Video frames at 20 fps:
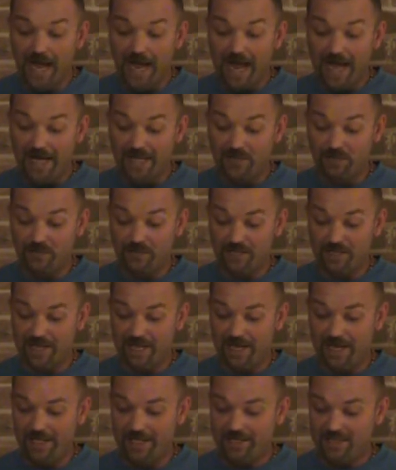as was the
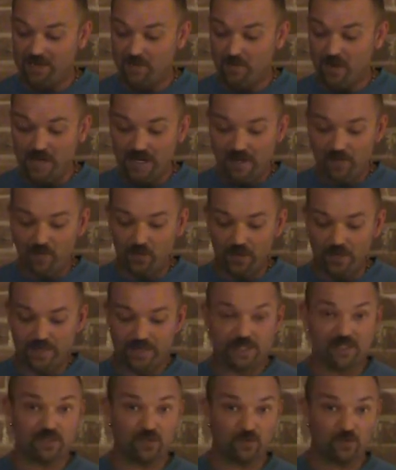case in many
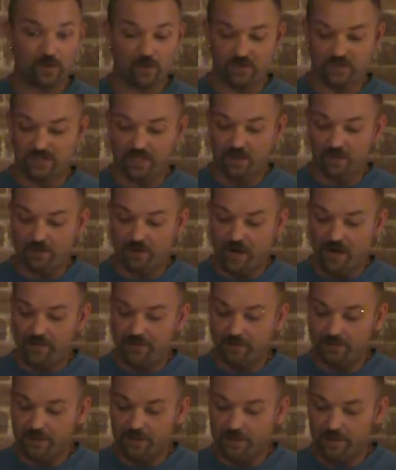places throughout southern
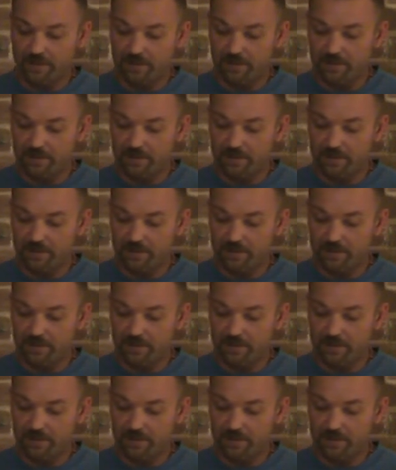Africa.